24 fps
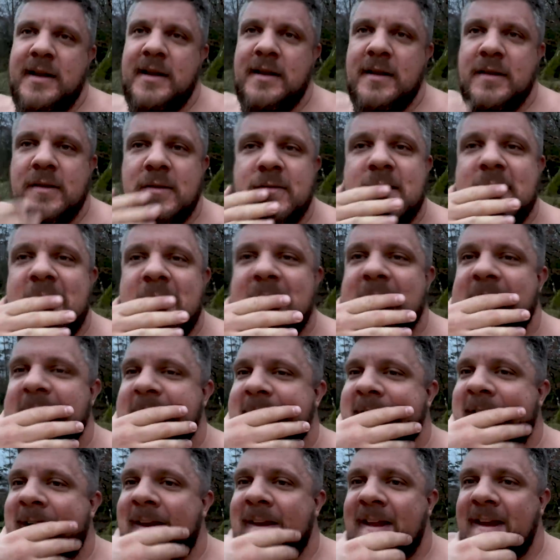the ferry
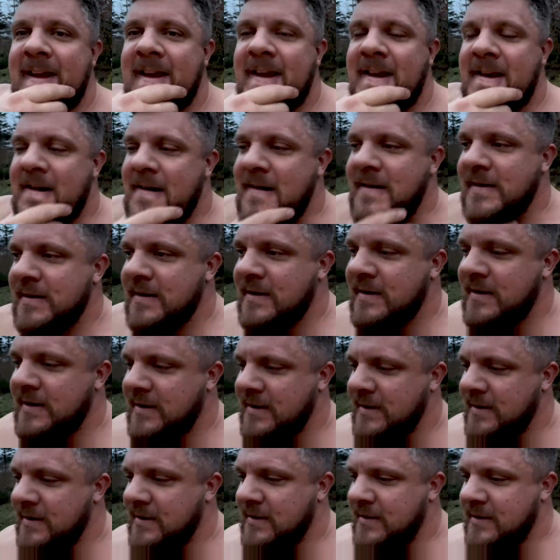and then
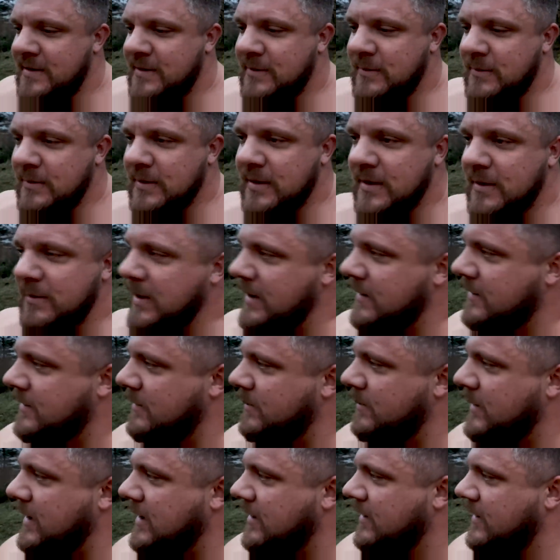we'll get back to
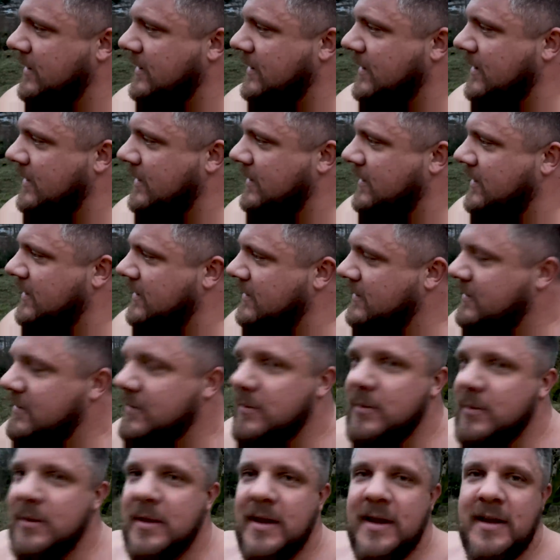Mallaig and then
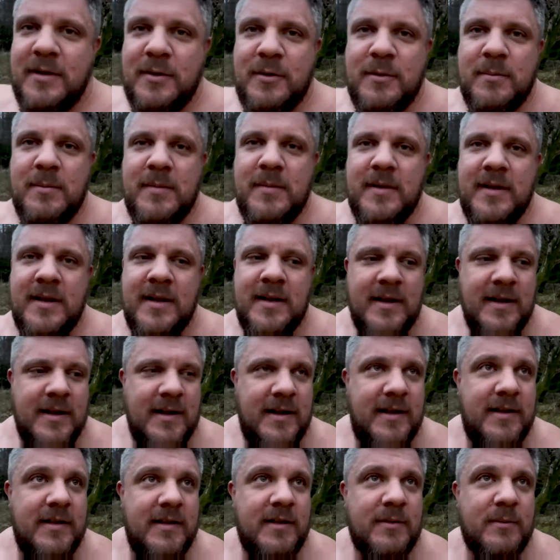we'll head home
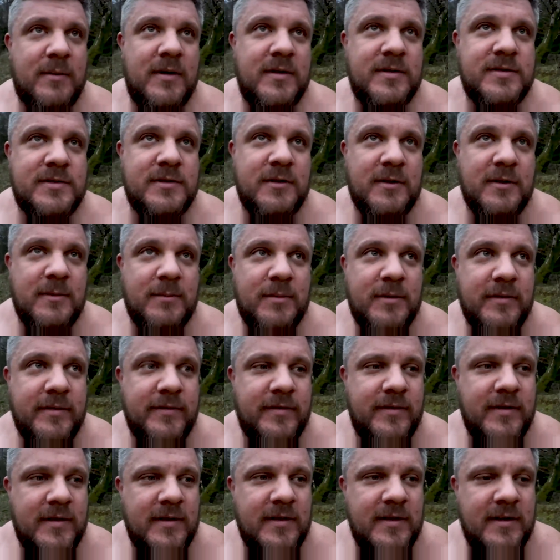I think we're going to stop
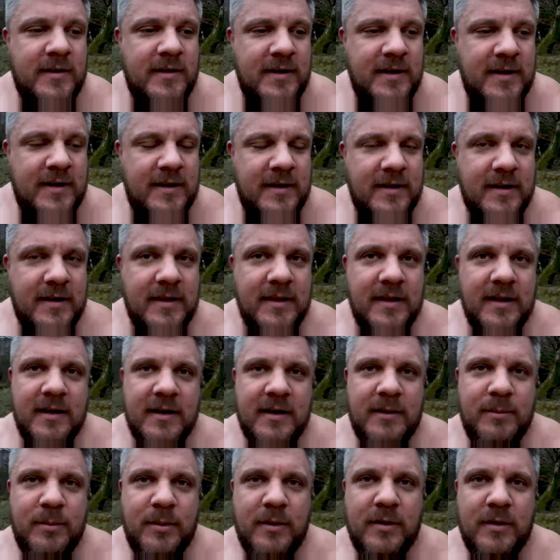off at the
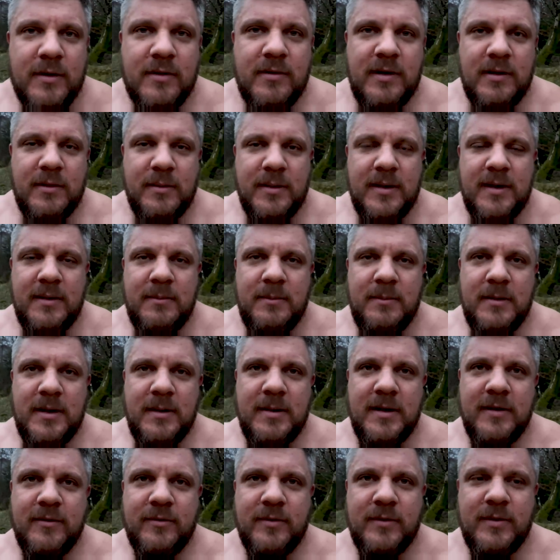Harry Potter Railway
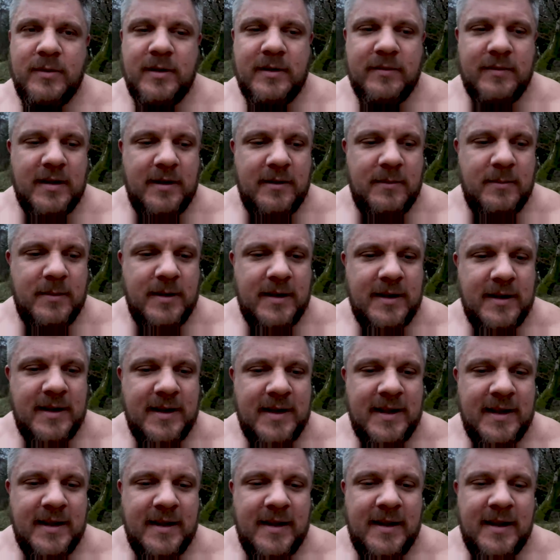maybe if we have
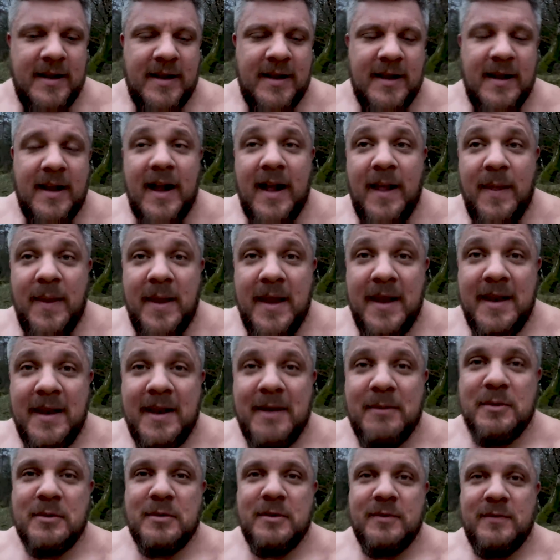time and then
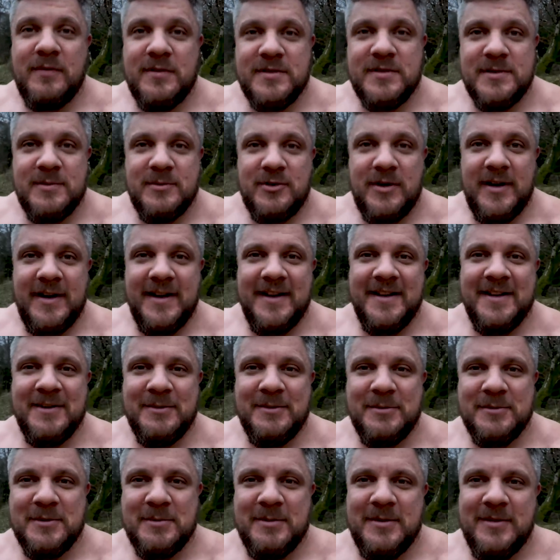I'm going to go in for some training
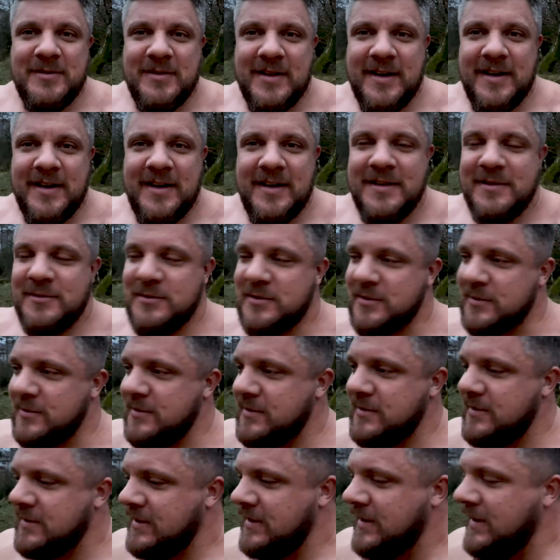which will be fun so
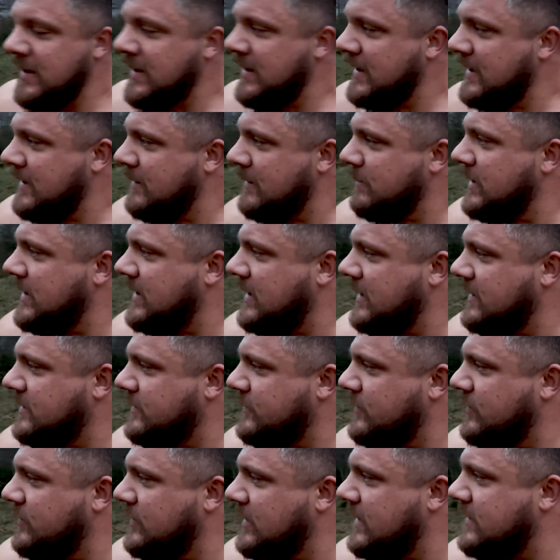been a nice
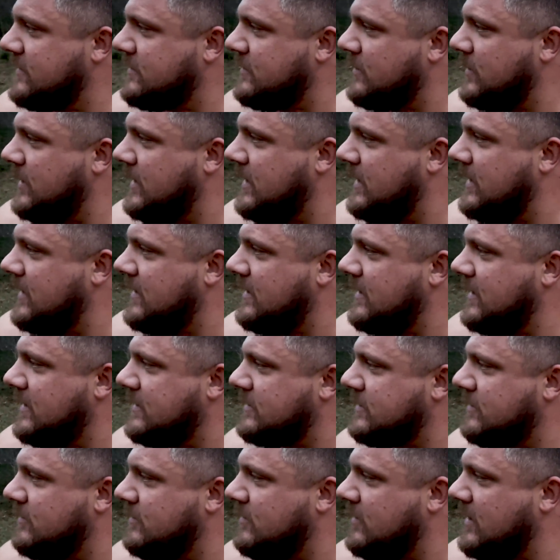few days away
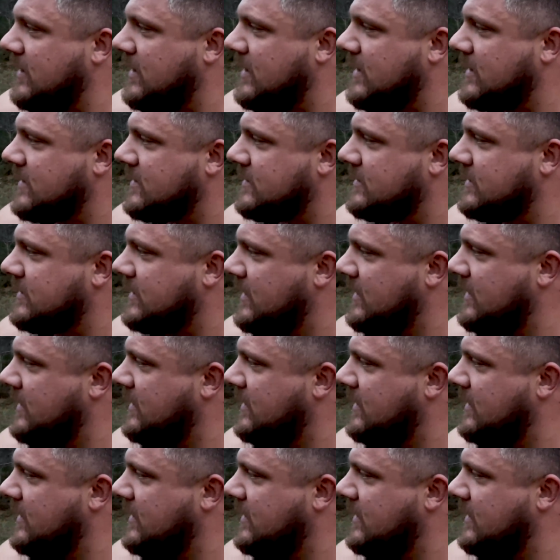nice and relaxed